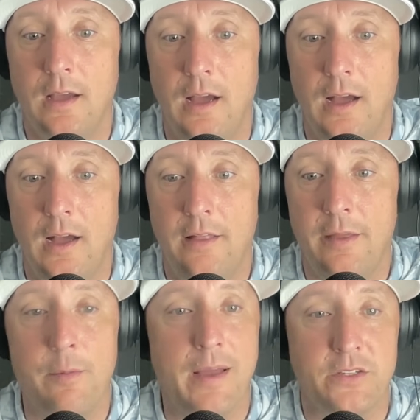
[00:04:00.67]

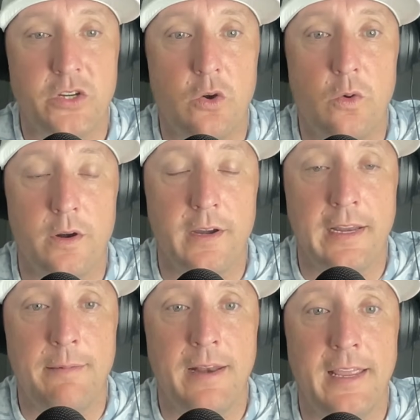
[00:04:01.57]
they were about to score,
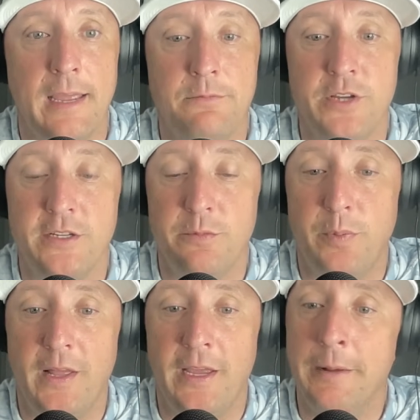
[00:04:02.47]
and he made a game-changing
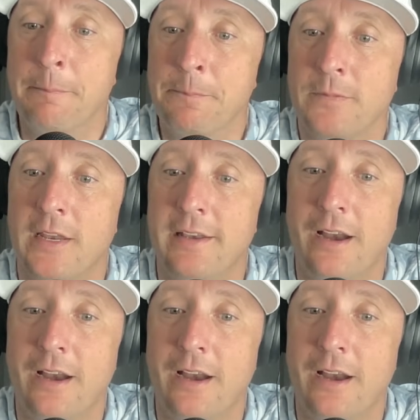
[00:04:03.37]
play. And